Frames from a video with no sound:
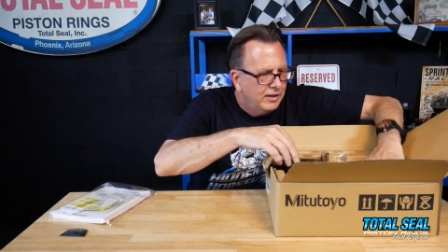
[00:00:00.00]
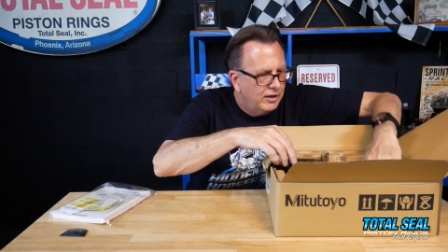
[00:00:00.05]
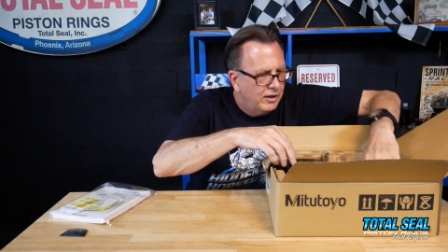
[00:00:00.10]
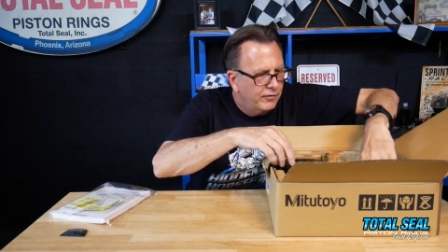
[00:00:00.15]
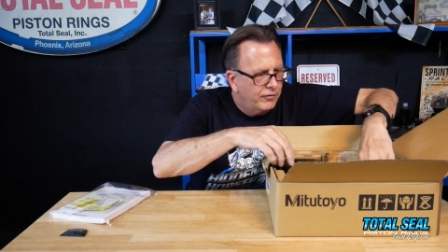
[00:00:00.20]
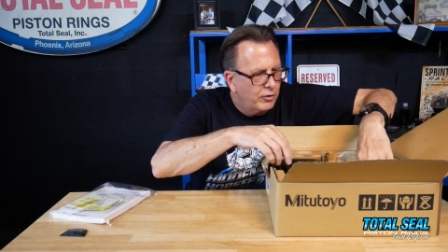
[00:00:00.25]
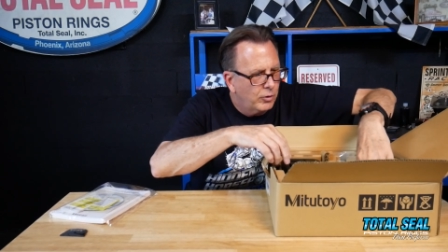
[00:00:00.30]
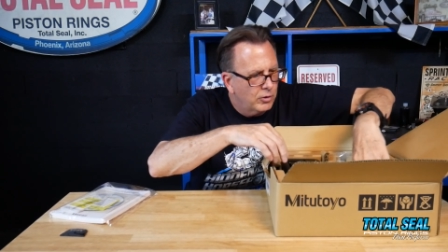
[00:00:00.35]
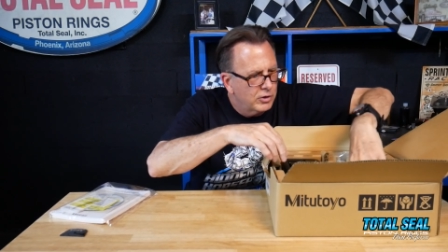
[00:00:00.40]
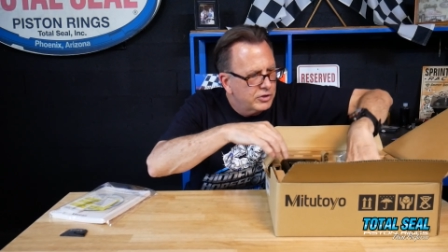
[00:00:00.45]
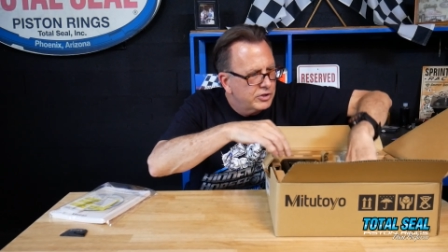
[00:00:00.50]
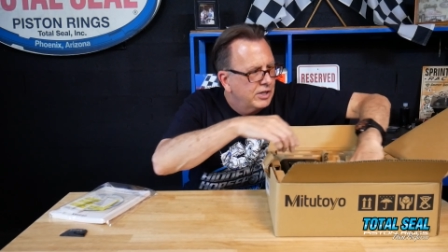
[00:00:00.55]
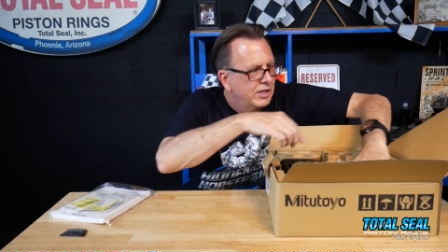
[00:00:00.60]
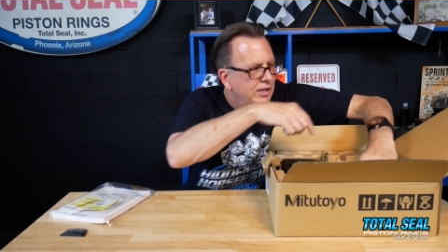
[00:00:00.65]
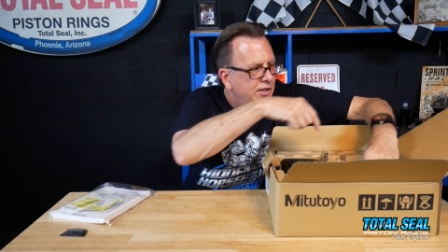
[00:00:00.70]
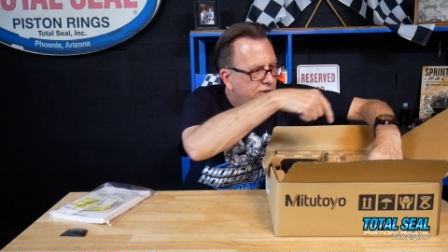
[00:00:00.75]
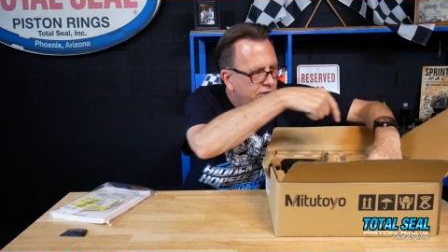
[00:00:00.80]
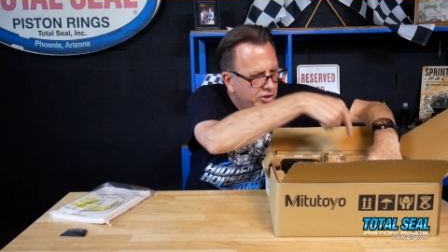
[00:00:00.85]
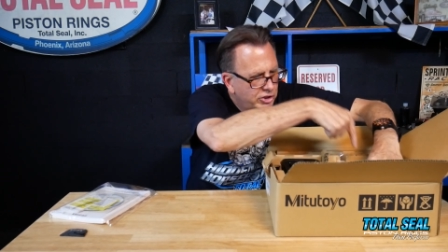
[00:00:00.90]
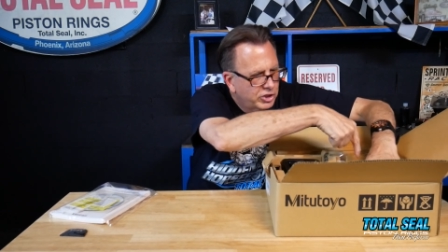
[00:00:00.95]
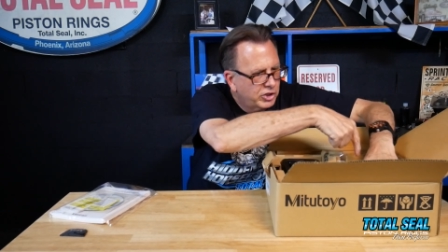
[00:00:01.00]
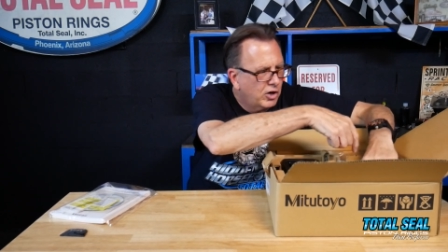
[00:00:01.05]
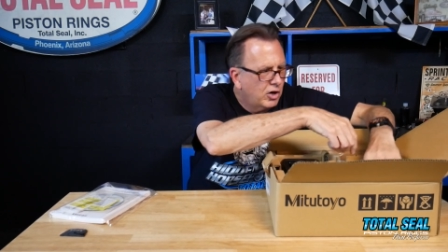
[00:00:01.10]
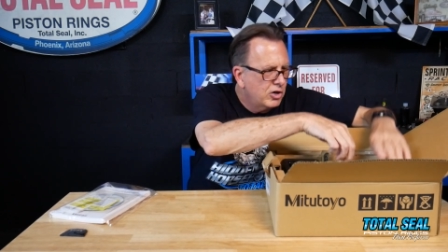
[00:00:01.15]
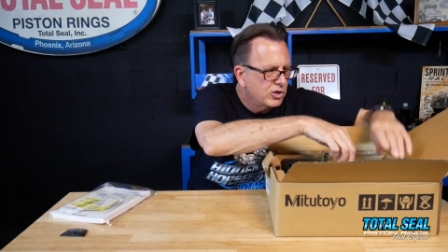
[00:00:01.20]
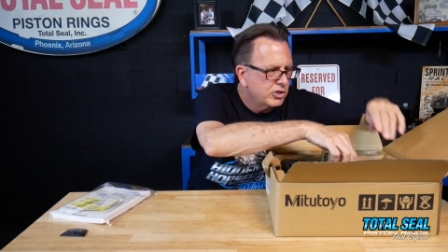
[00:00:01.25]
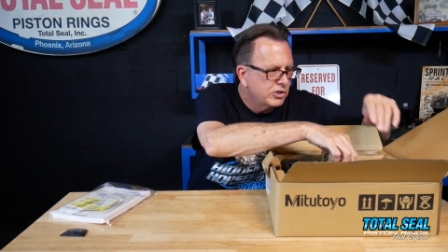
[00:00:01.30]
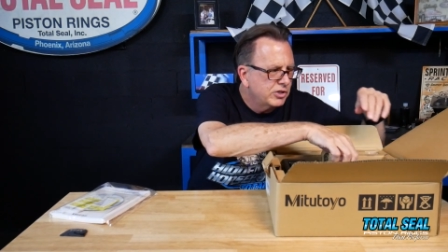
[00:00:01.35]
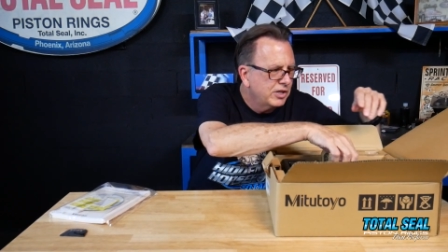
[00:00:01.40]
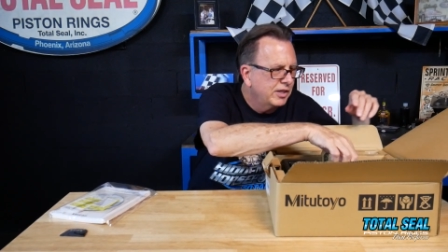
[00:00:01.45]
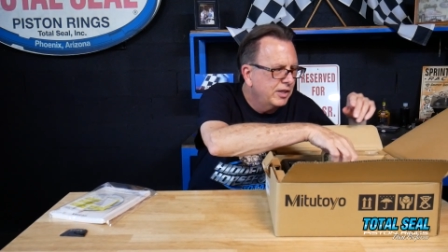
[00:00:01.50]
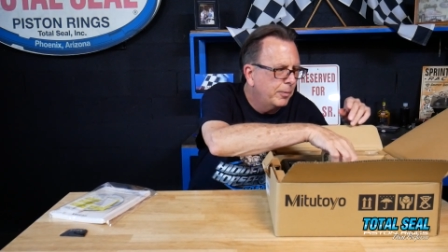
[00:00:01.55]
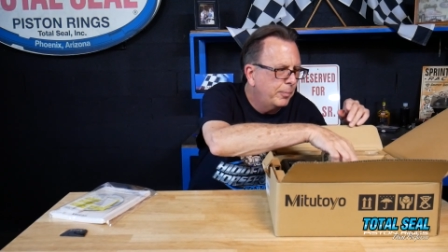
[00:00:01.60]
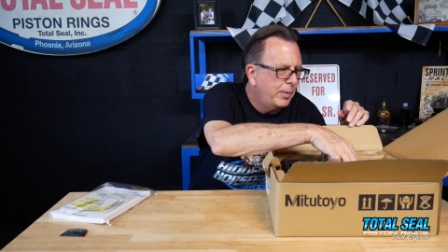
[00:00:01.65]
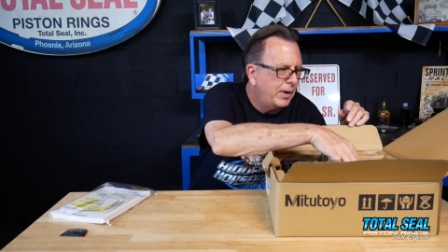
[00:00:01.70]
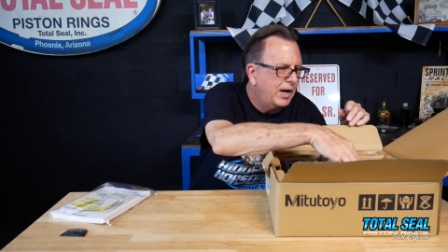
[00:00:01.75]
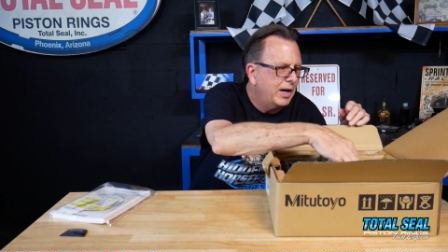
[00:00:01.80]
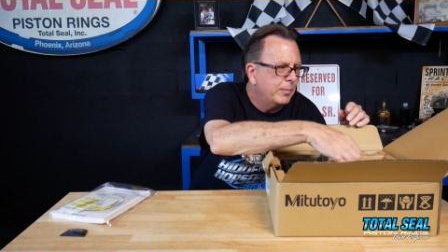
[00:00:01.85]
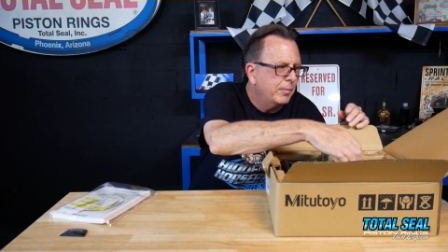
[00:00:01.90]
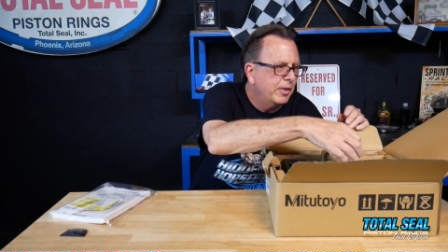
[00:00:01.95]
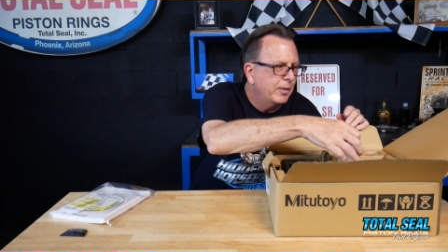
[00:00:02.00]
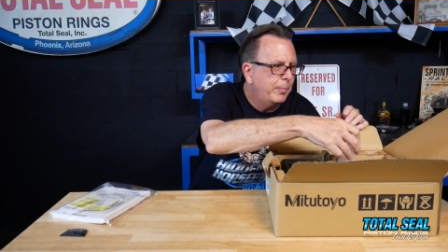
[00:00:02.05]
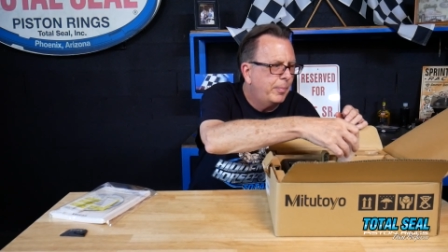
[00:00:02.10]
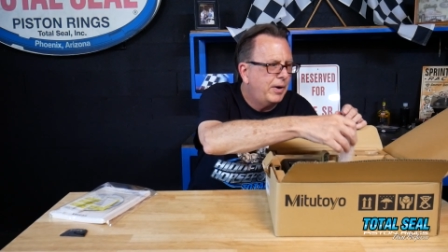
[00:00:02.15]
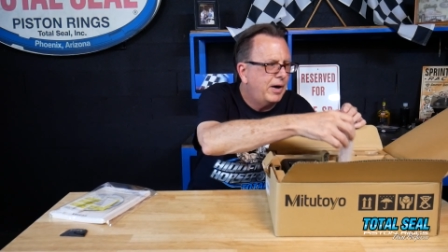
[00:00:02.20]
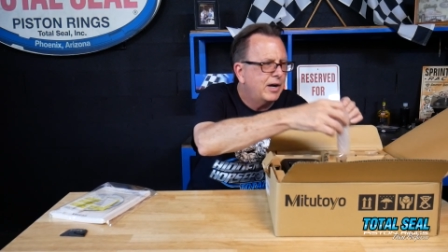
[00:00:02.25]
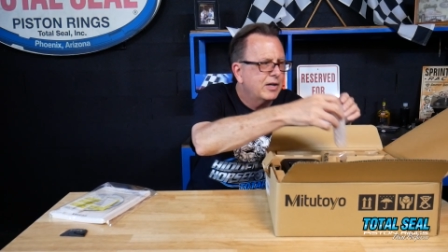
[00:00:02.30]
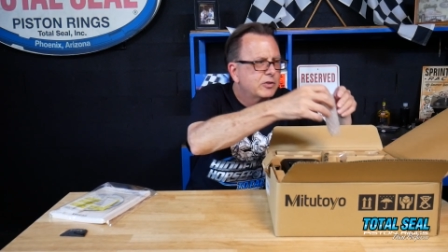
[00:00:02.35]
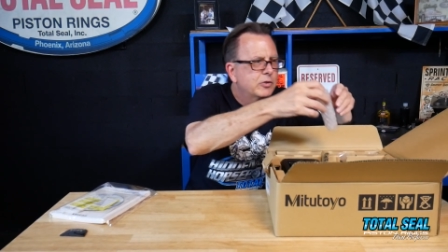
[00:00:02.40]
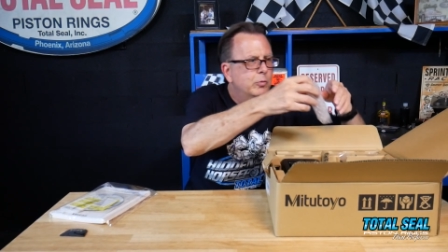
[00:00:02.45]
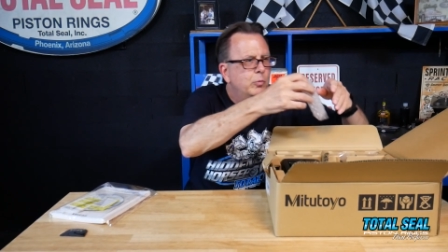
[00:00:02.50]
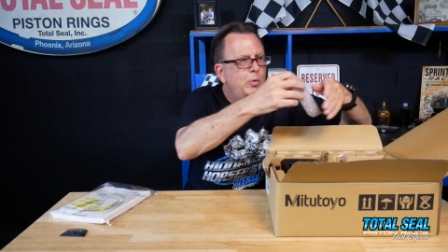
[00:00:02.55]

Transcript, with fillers: Of course, the charger's in the bottom of the box.